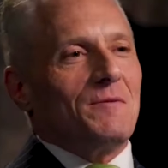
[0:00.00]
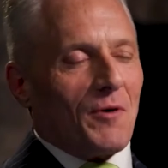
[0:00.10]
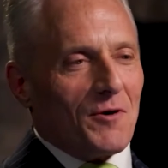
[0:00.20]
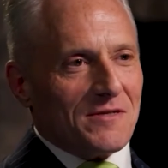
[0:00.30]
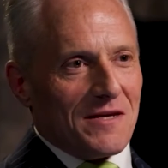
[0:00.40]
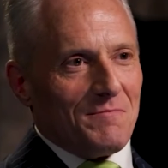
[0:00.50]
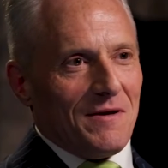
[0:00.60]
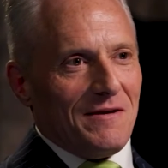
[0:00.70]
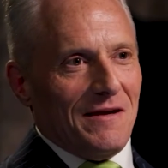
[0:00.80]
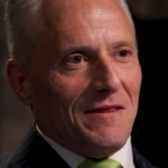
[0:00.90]
to the person,
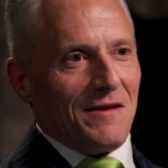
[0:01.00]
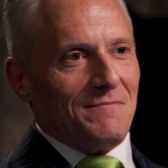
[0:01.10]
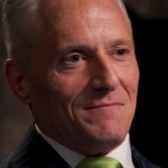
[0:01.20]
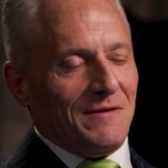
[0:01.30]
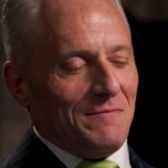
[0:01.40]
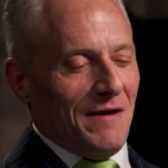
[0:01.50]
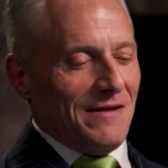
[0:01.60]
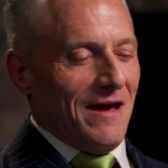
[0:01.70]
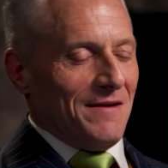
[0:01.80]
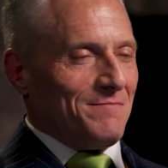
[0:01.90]
but in the it
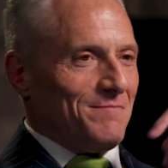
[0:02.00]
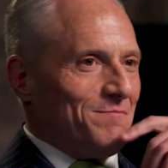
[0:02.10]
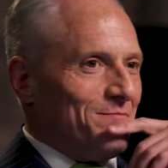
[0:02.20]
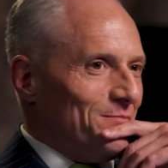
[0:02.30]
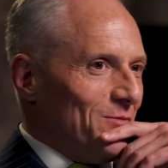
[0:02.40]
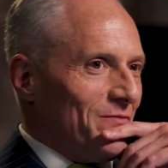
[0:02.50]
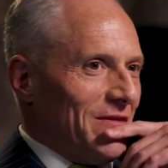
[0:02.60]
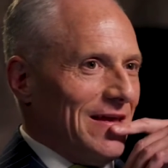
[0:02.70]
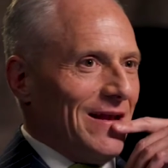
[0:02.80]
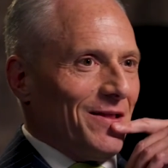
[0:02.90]
might not
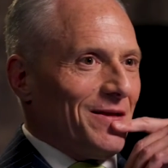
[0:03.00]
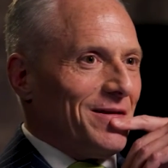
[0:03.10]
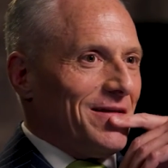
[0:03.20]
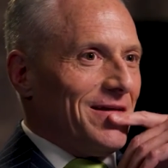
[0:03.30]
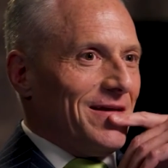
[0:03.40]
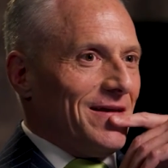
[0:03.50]
mean anything as an